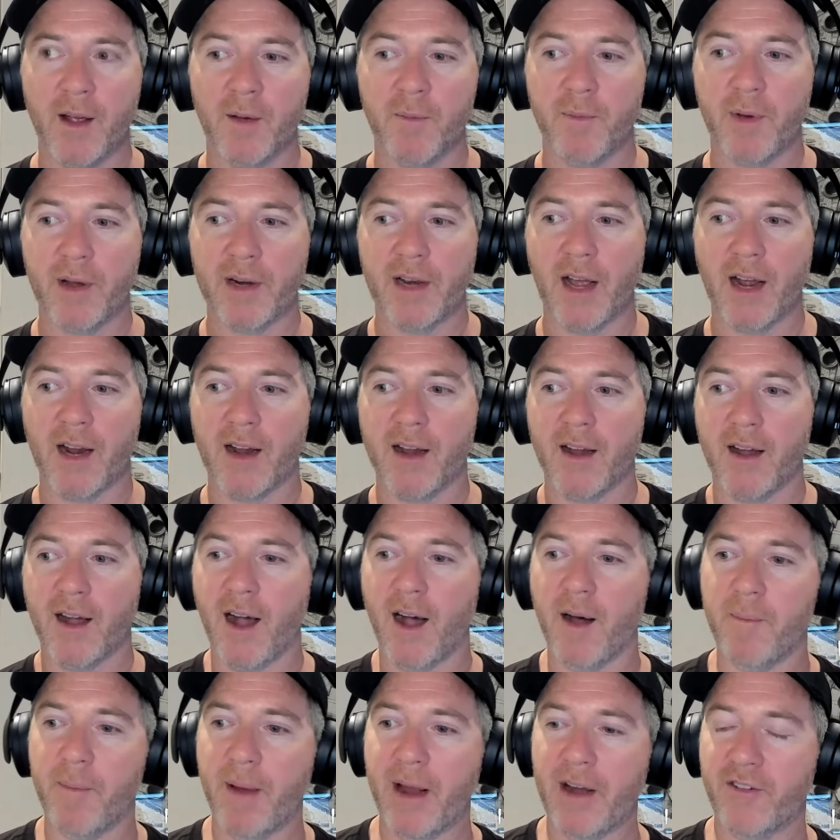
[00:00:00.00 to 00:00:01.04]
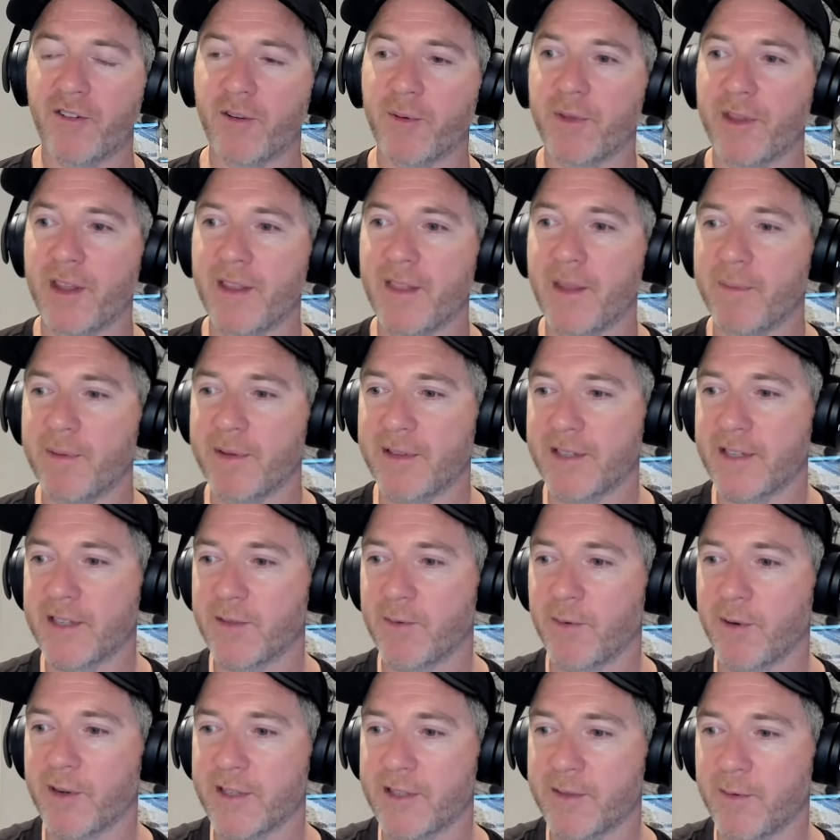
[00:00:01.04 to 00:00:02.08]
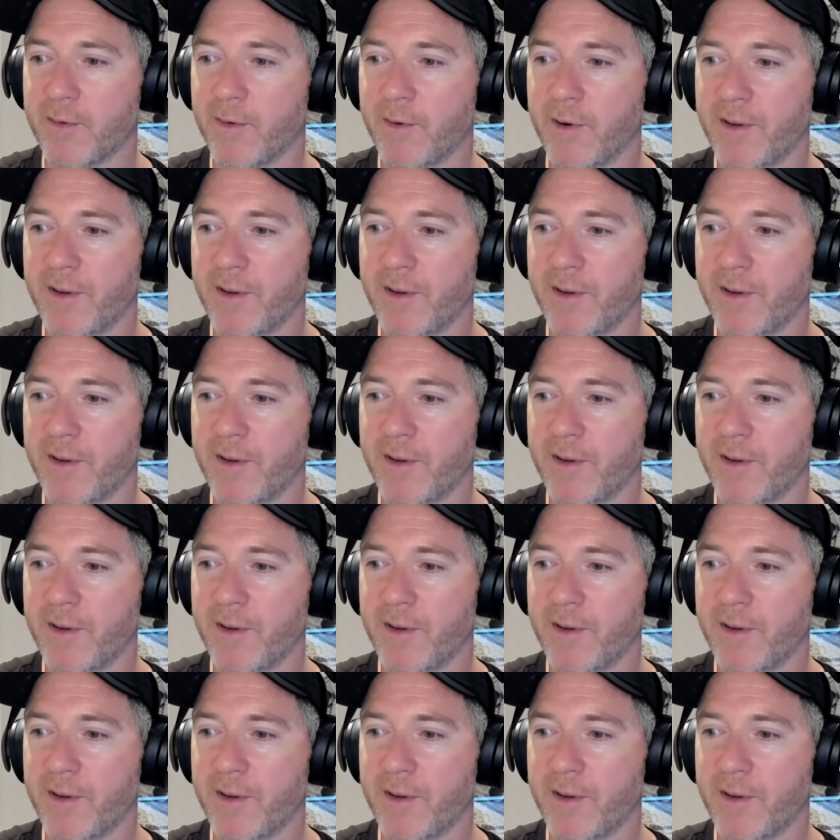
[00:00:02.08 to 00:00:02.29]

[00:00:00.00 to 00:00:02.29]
But like our mantra within the business was, well,